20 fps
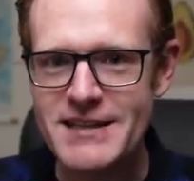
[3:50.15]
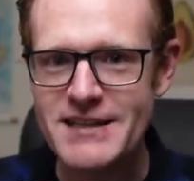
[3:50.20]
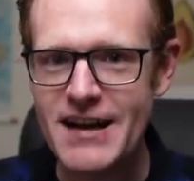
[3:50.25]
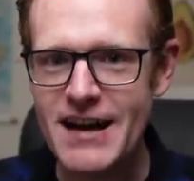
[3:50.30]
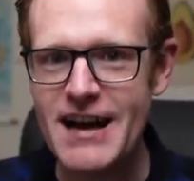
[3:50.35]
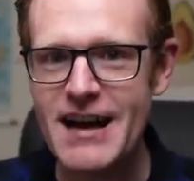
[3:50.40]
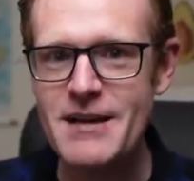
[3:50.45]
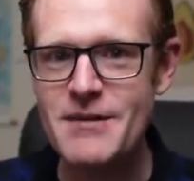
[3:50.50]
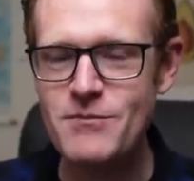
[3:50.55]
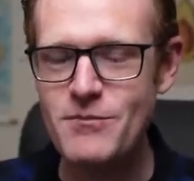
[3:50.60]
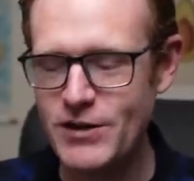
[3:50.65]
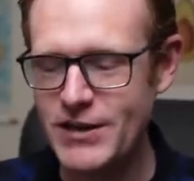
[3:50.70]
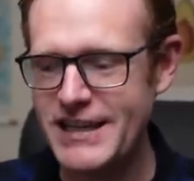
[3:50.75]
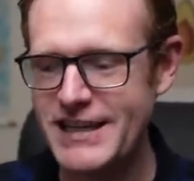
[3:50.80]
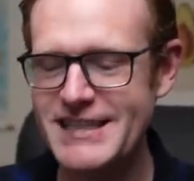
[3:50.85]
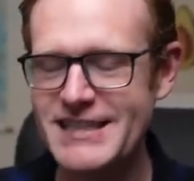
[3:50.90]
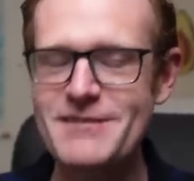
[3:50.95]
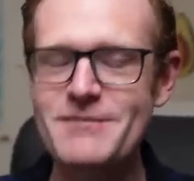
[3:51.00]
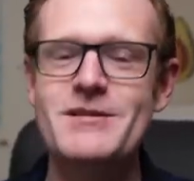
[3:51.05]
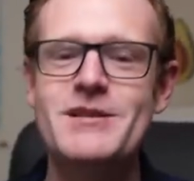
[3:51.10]
time putting
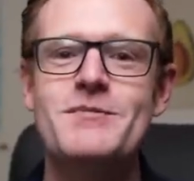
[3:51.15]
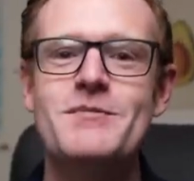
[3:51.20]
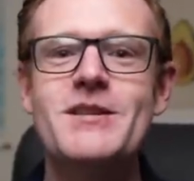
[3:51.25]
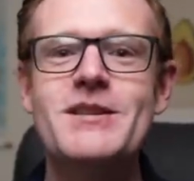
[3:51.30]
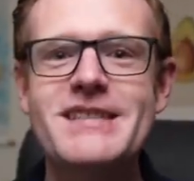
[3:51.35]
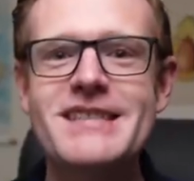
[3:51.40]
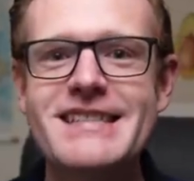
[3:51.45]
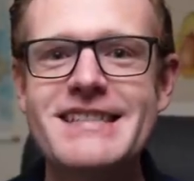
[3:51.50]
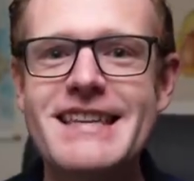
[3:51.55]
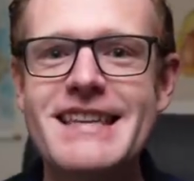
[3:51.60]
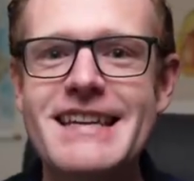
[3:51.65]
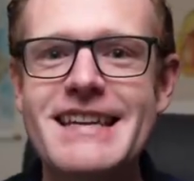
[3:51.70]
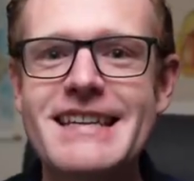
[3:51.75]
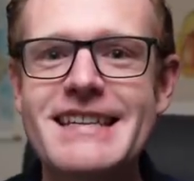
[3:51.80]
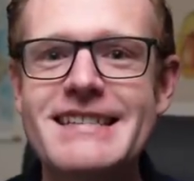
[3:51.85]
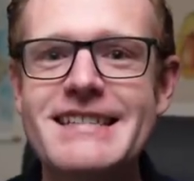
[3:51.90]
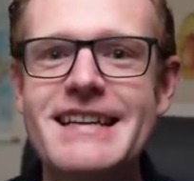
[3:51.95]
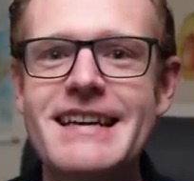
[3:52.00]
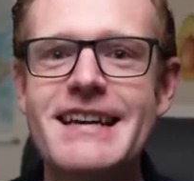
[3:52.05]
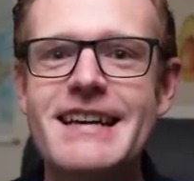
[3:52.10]
in some responses to
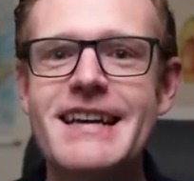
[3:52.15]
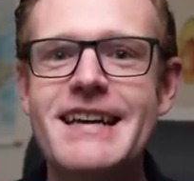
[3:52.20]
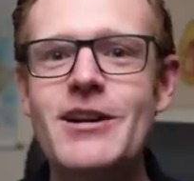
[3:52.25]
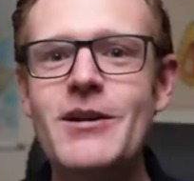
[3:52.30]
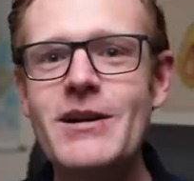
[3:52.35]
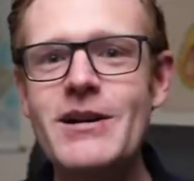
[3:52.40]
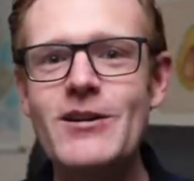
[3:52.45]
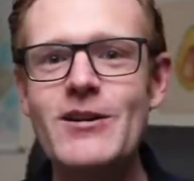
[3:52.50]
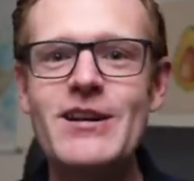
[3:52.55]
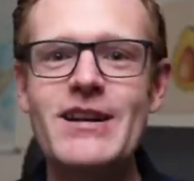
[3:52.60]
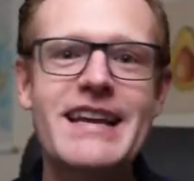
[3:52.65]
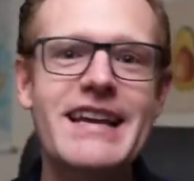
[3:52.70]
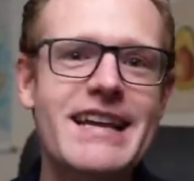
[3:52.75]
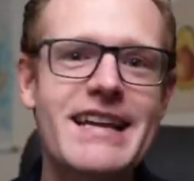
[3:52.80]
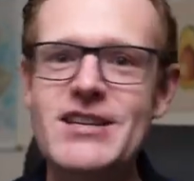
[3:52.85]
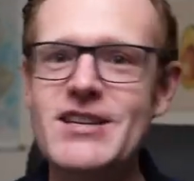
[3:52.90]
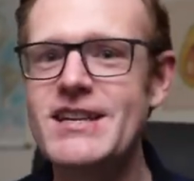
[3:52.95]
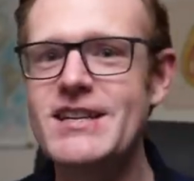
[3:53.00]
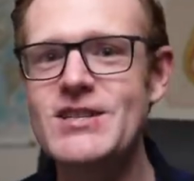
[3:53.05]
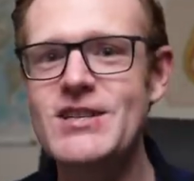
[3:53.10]
these, and I'll include a link
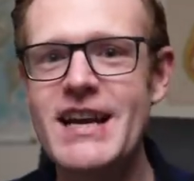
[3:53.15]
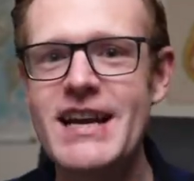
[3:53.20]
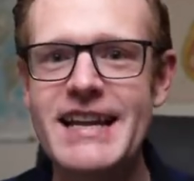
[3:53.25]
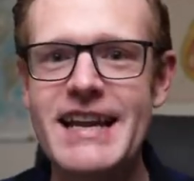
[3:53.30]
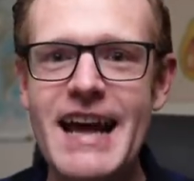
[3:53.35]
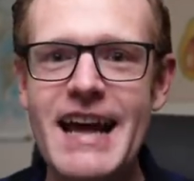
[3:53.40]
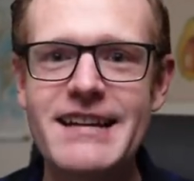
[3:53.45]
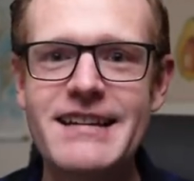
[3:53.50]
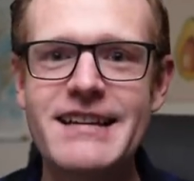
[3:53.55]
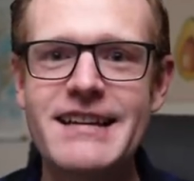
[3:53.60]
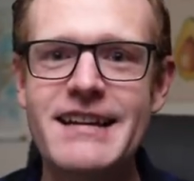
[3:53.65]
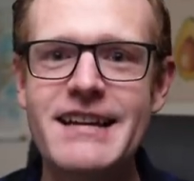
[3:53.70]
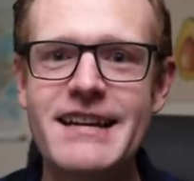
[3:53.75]
and you can check it out,